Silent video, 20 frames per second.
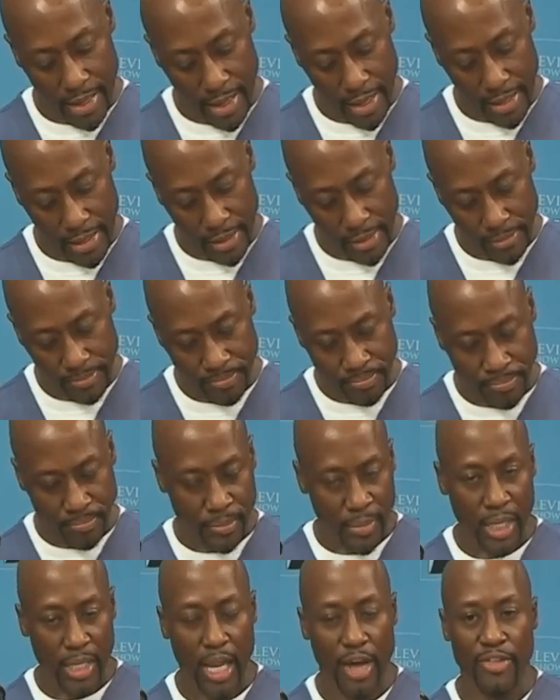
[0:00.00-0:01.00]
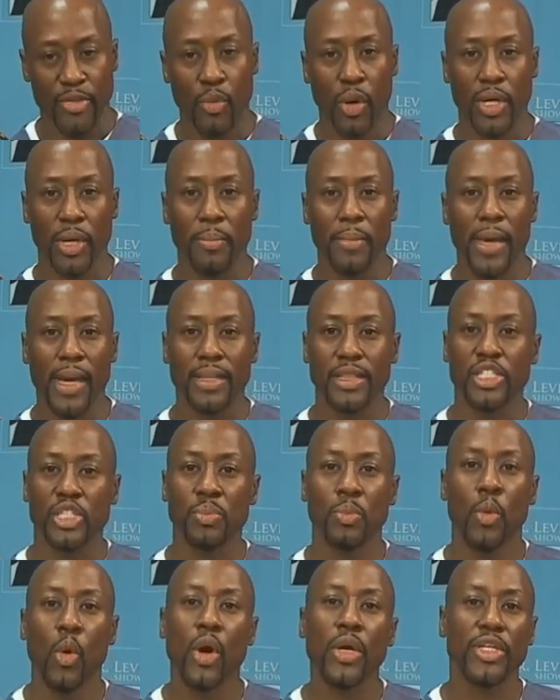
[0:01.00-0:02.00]
in. Now if you want to make this
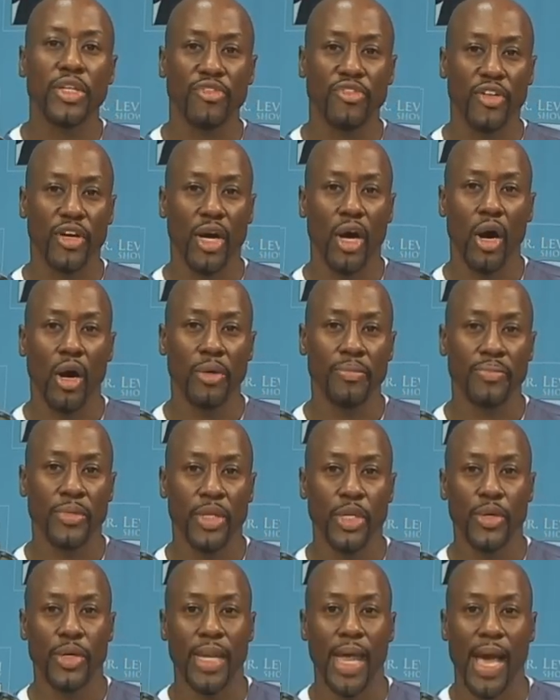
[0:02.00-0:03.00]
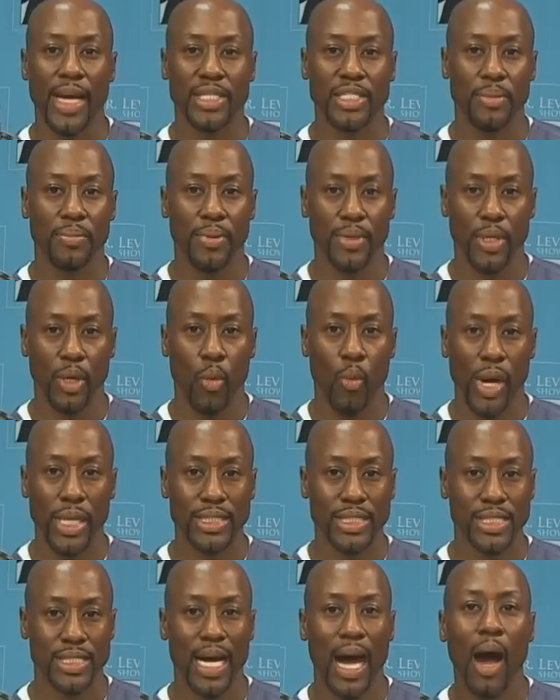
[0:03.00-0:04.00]
more difficult, you can actually put a
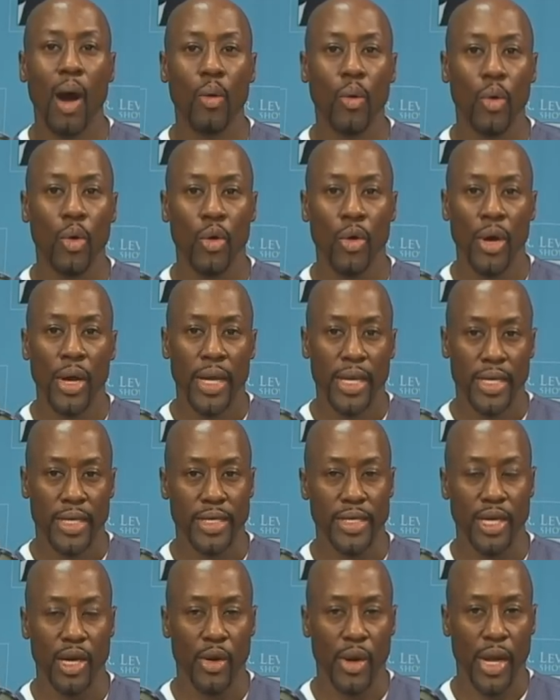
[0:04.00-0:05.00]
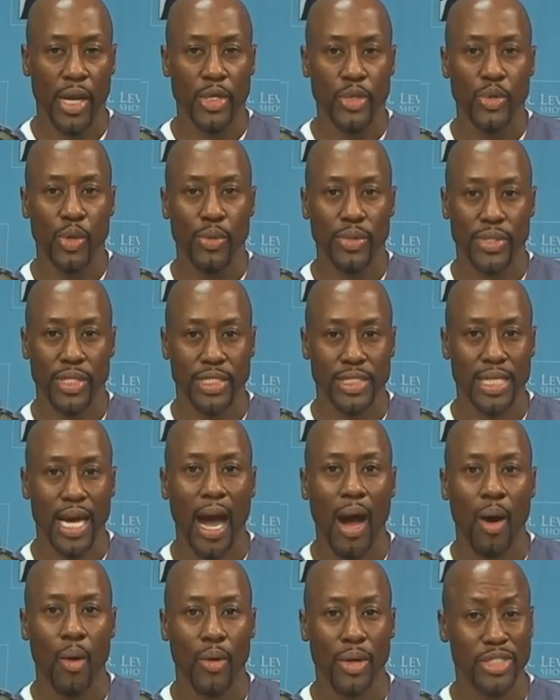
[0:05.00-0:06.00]
wet towel here and do it with a
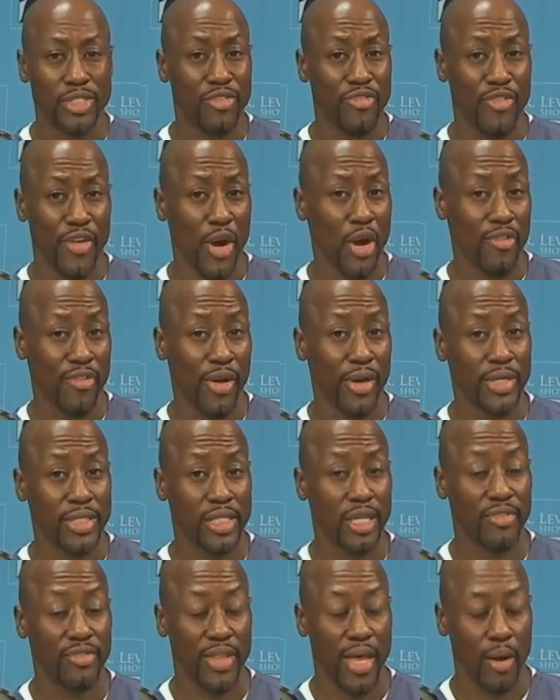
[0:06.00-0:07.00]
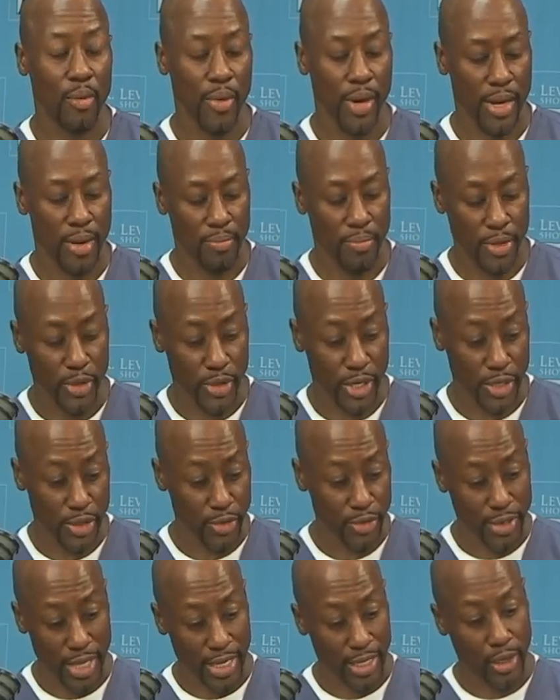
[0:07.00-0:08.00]
towel. It's very, very tough that way, but you can
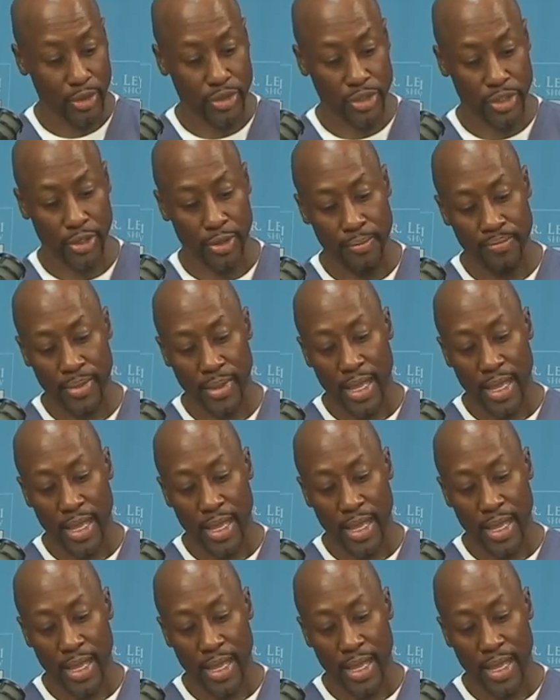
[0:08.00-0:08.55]
do that also.